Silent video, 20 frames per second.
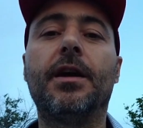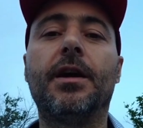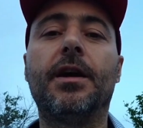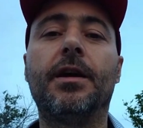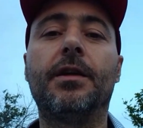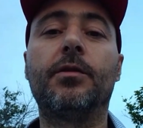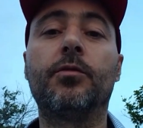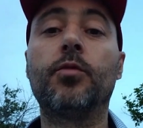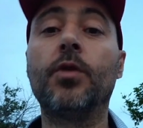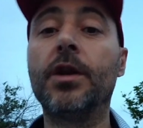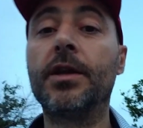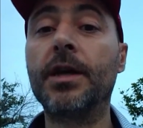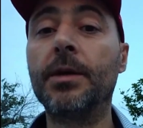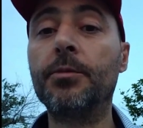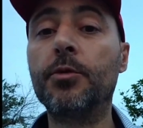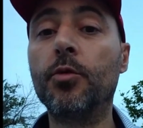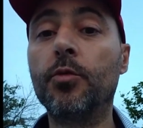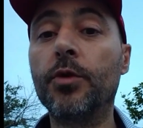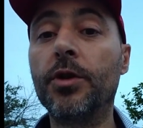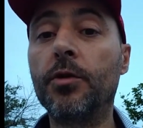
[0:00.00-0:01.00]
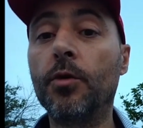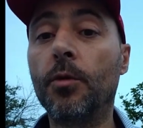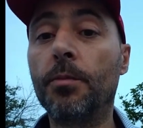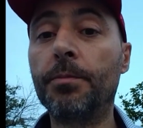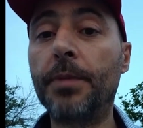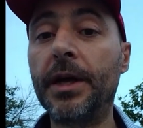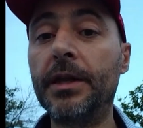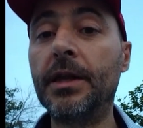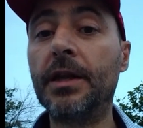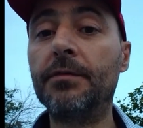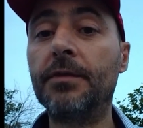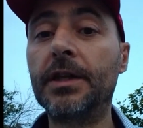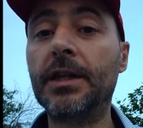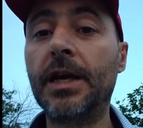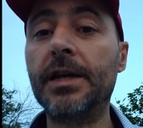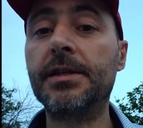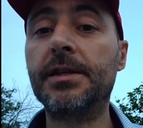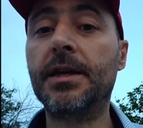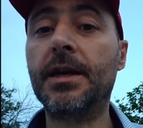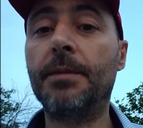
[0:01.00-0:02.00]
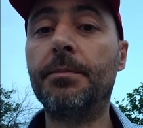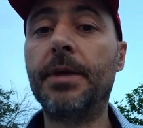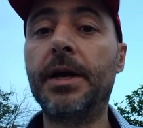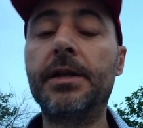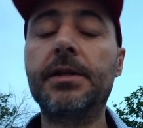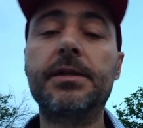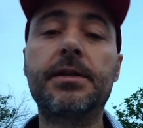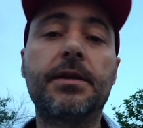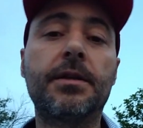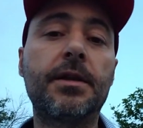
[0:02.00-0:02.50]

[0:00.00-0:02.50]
and we'll help you with your paid advertising campaigns.